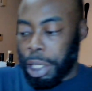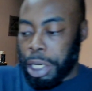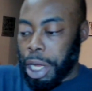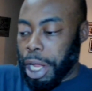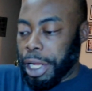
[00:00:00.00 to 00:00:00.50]

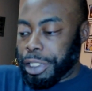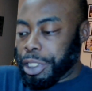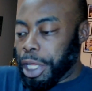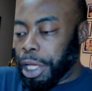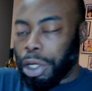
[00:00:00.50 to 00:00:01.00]

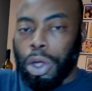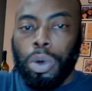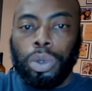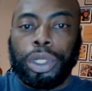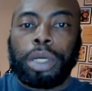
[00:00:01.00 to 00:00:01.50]
Nice and
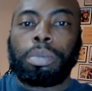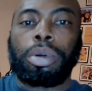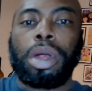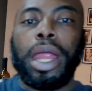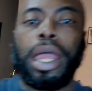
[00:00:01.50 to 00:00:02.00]
golden
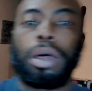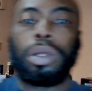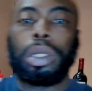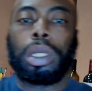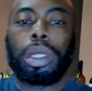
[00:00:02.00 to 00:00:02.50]

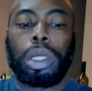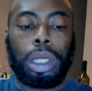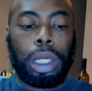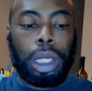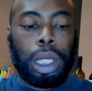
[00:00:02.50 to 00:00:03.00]
brown,
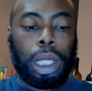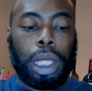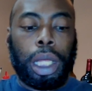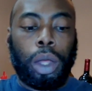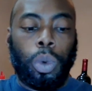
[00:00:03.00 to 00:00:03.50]

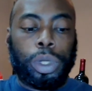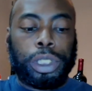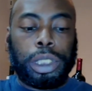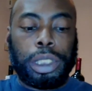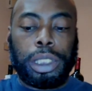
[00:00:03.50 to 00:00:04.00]

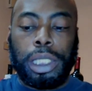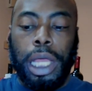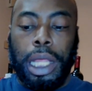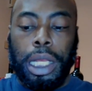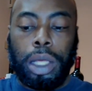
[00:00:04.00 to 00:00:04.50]
which is
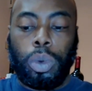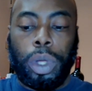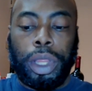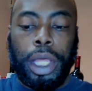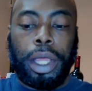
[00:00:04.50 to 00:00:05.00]
exactly
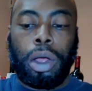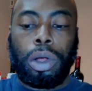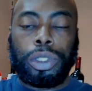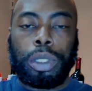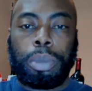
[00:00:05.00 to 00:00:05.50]
what they
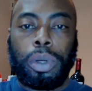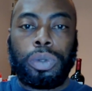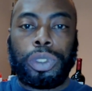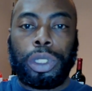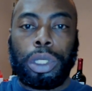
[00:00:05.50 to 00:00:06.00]
are
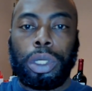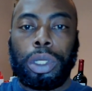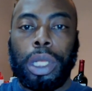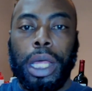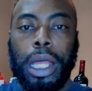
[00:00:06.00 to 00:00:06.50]
supposed to
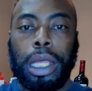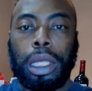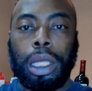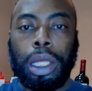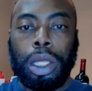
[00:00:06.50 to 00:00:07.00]
look like.